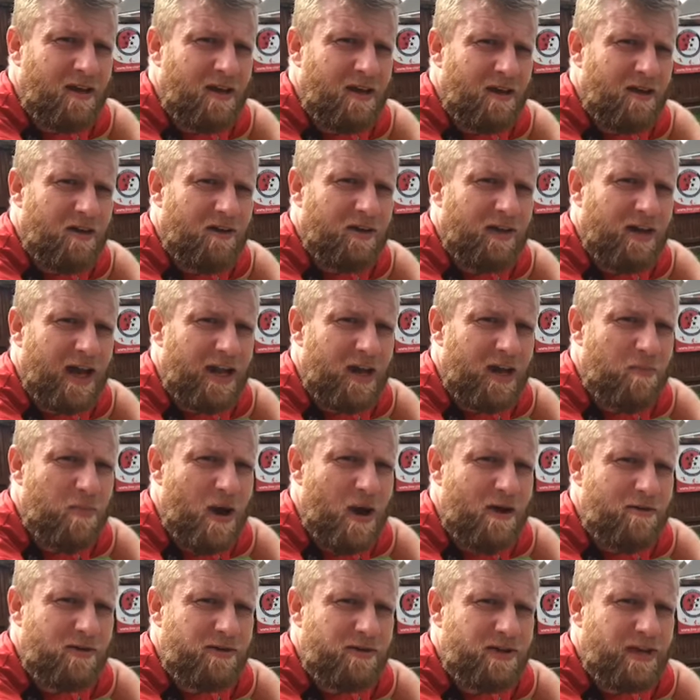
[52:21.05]
I don't think any
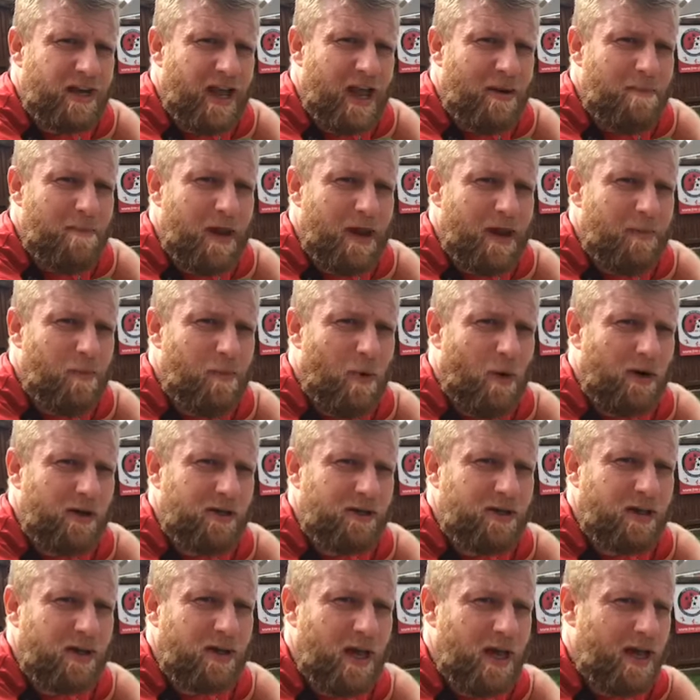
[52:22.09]
parents are getting many
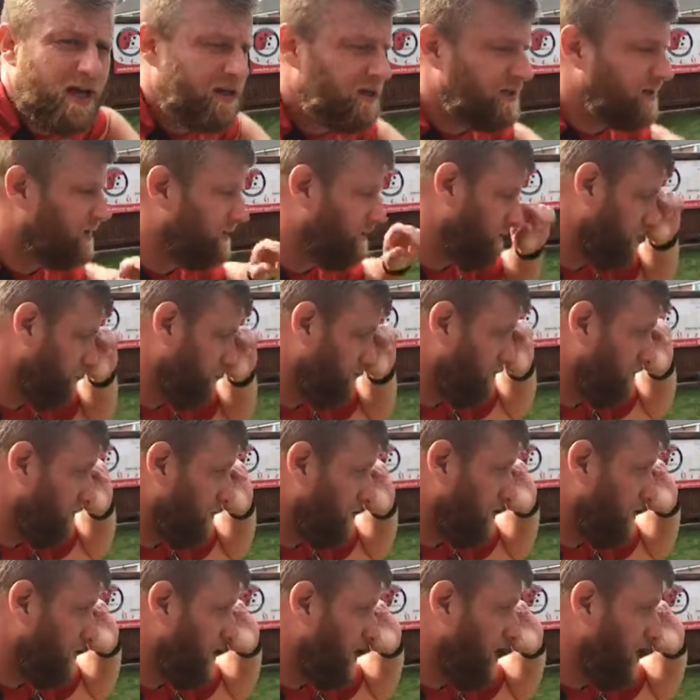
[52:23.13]
points at this.
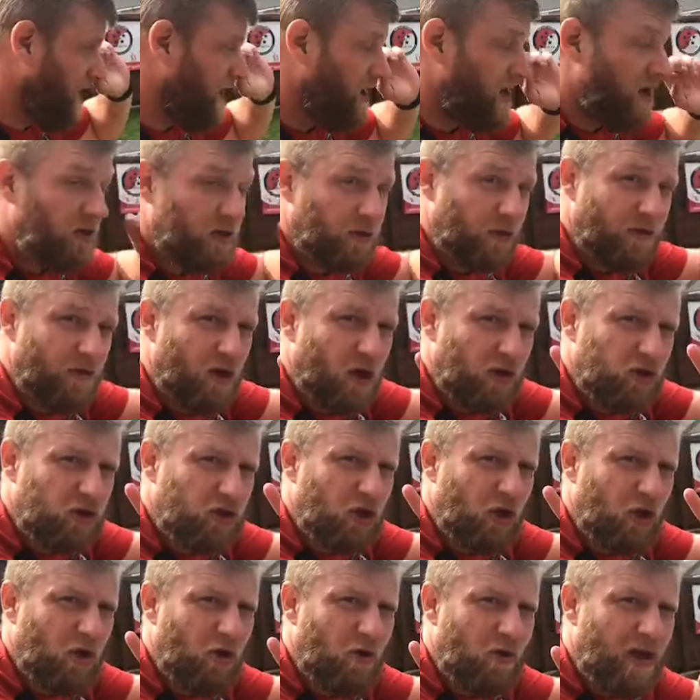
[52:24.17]
Okay, so we've got
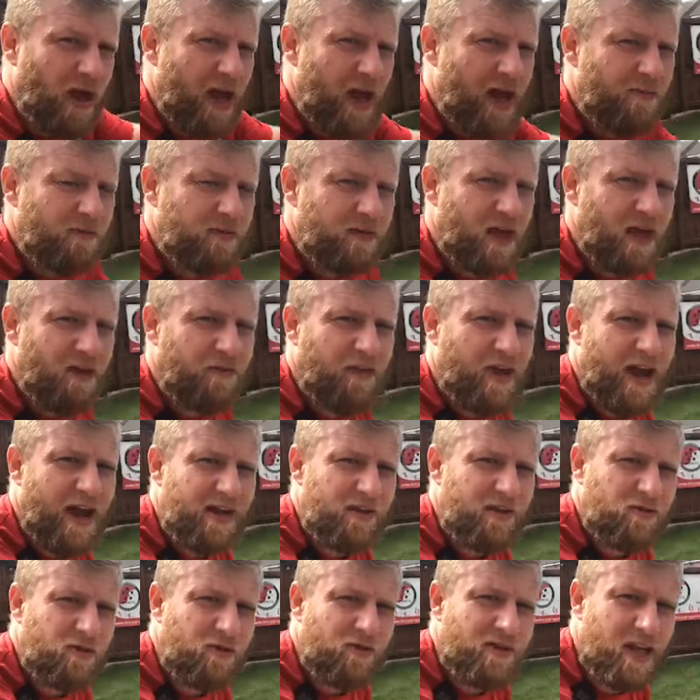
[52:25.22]
2 games left,
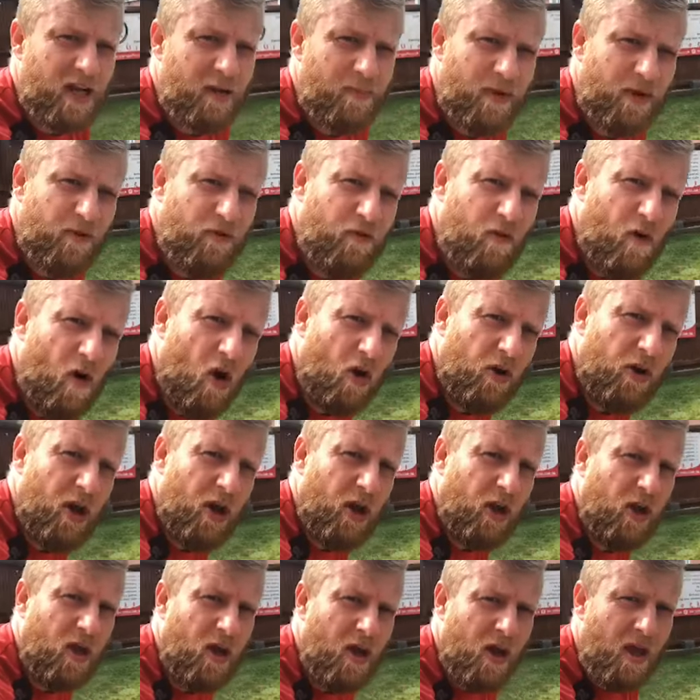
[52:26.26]
guys. So is anybody
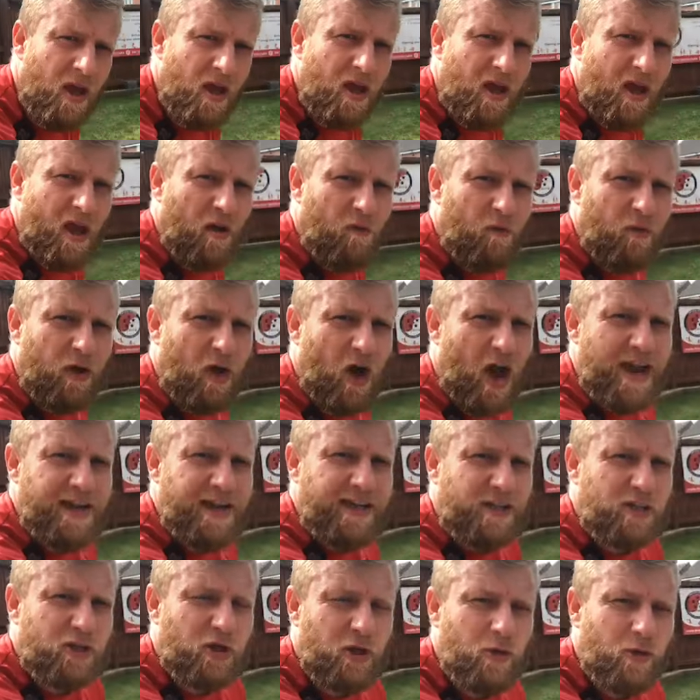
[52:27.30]
4-0? Have we got
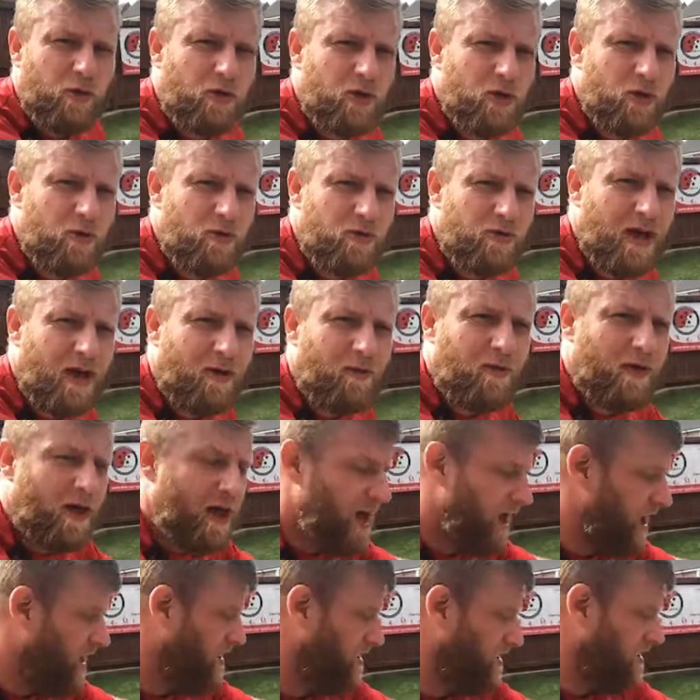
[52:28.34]
any 2-2s out
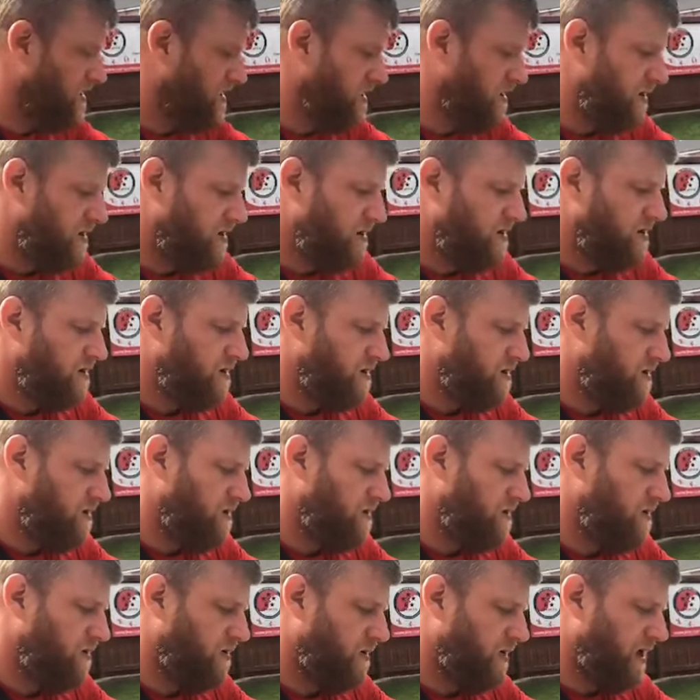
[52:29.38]
there?
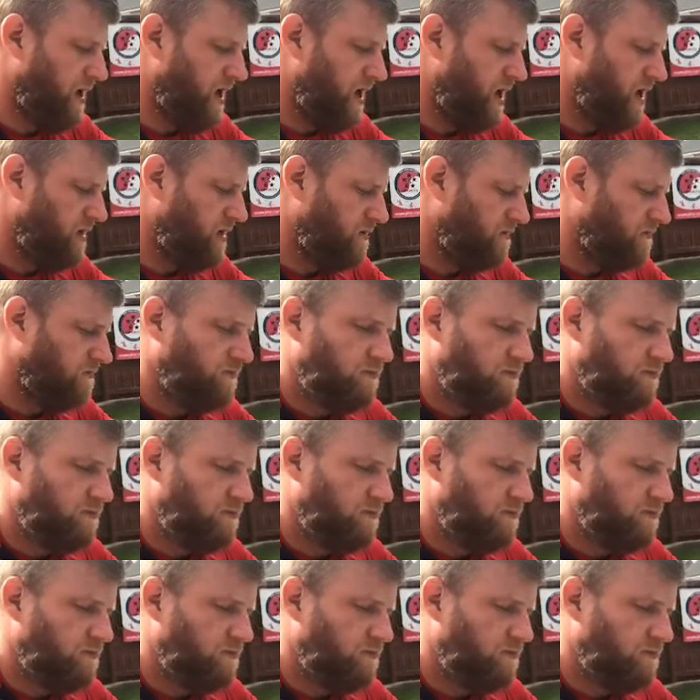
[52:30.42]
Okay.